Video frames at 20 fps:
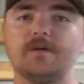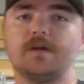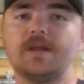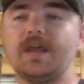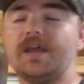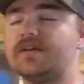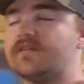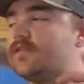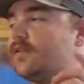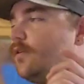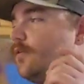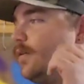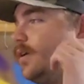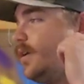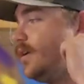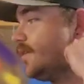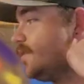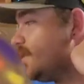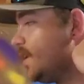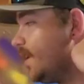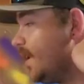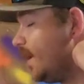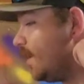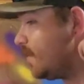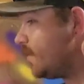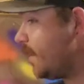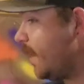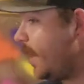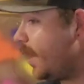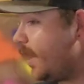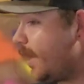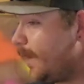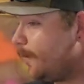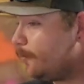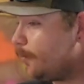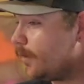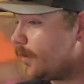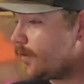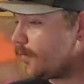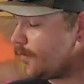Okay, so it is the next day, and
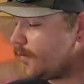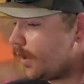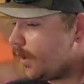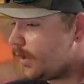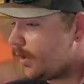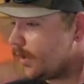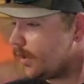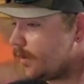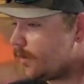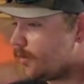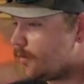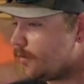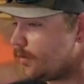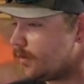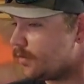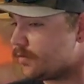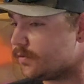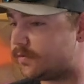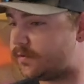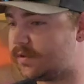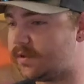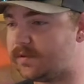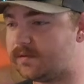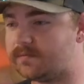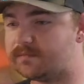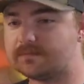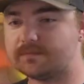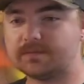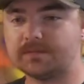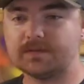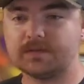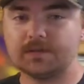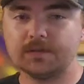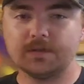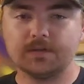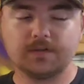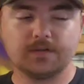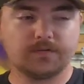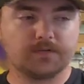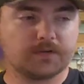we are finally gonna go on to the
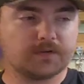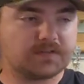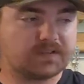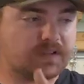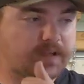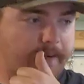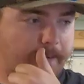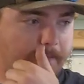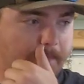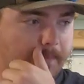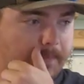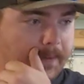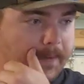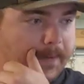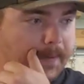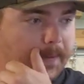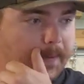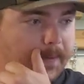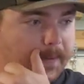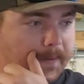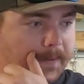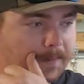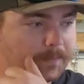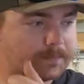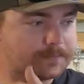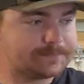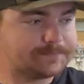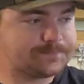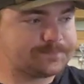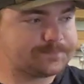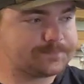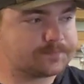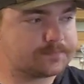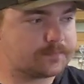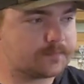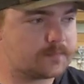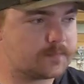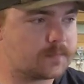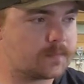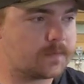first step. Um,
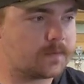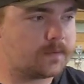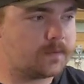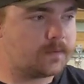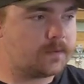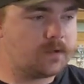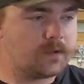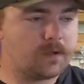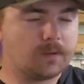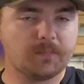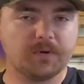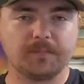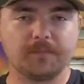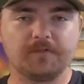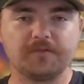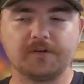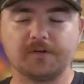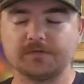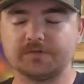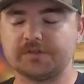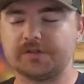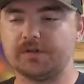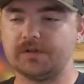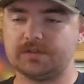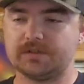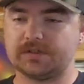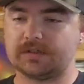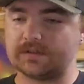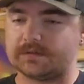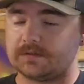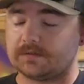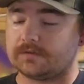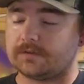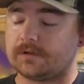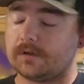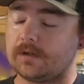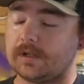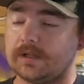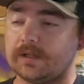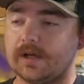put my phone charging because it was
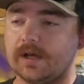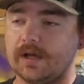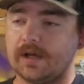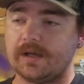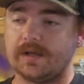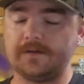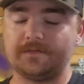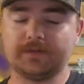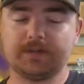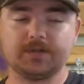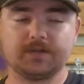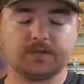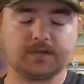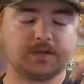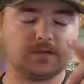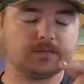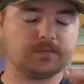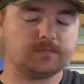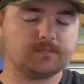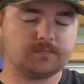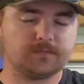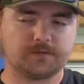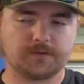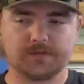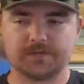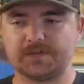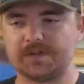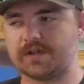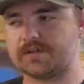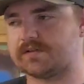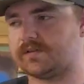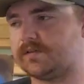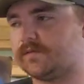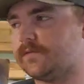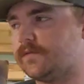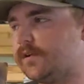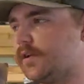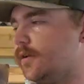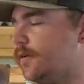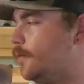starting to die after I did the first section of
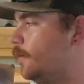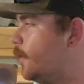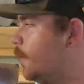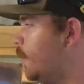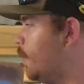the video,